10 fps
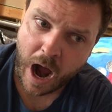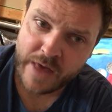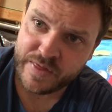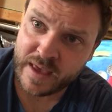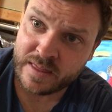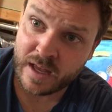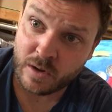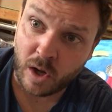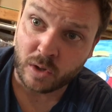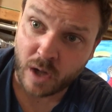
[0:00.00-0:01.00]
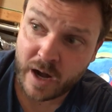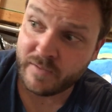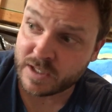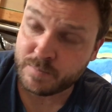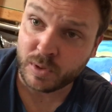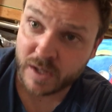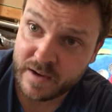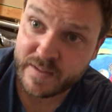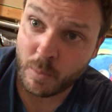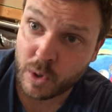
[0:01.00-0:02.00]
I think that a lot of us
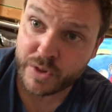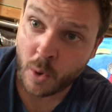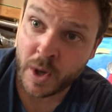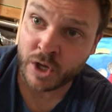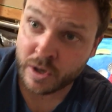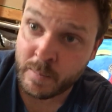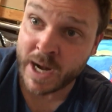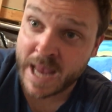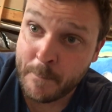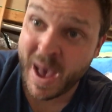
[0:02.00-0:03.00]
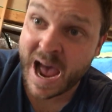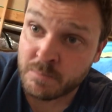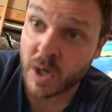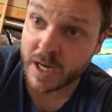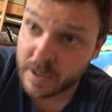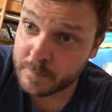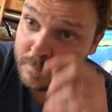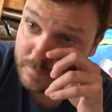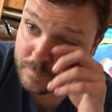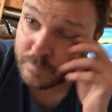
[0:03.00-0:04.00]
believe that we're throwing good money at bad money.
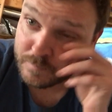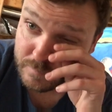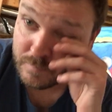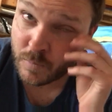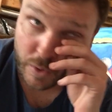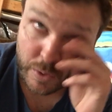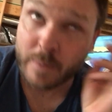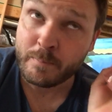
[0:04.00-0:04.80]
We're